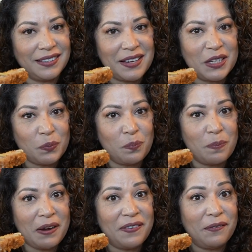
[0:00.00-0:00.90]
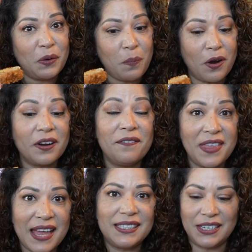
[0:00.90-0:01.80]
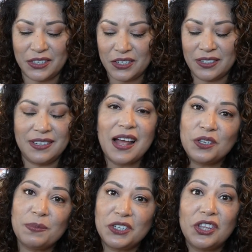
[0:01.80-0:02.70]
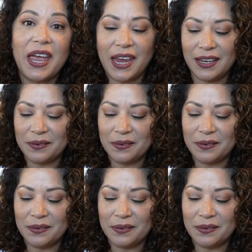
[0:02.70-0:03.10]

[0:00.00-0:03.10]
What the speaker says: is my favorite part of that dish, not so much the egg.